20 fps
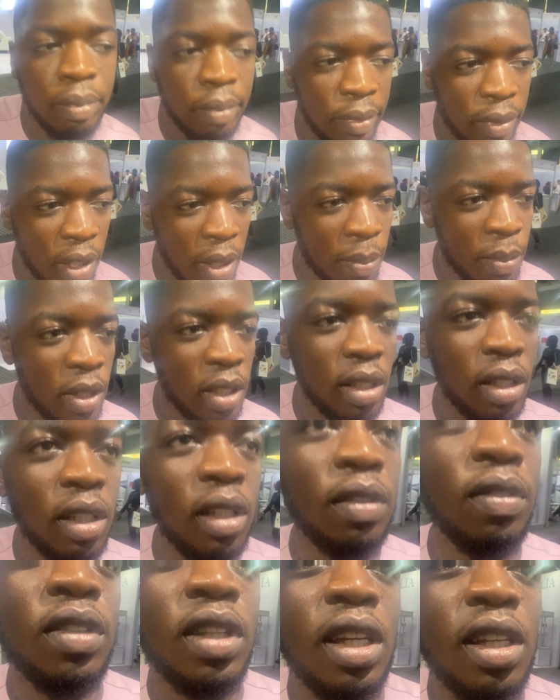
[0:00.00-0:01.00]
let me see
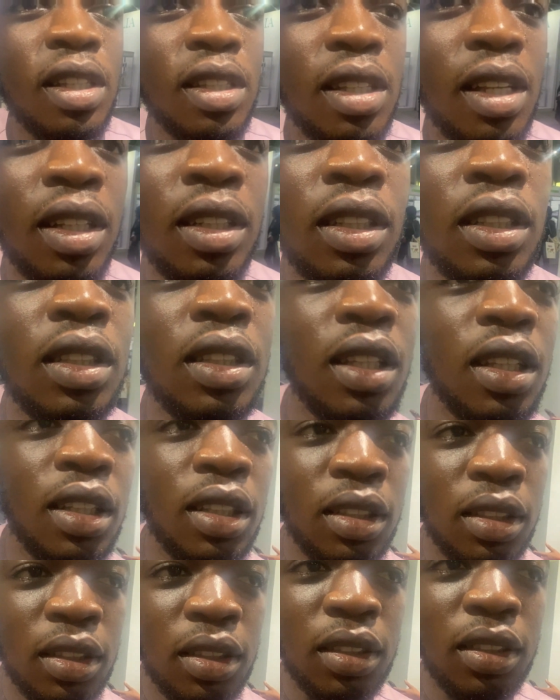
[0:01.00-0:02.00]
if there's
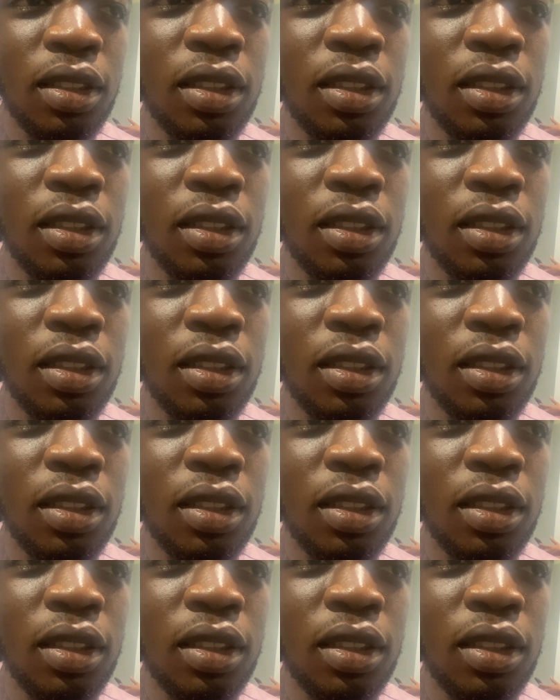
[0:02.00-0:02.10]
anything,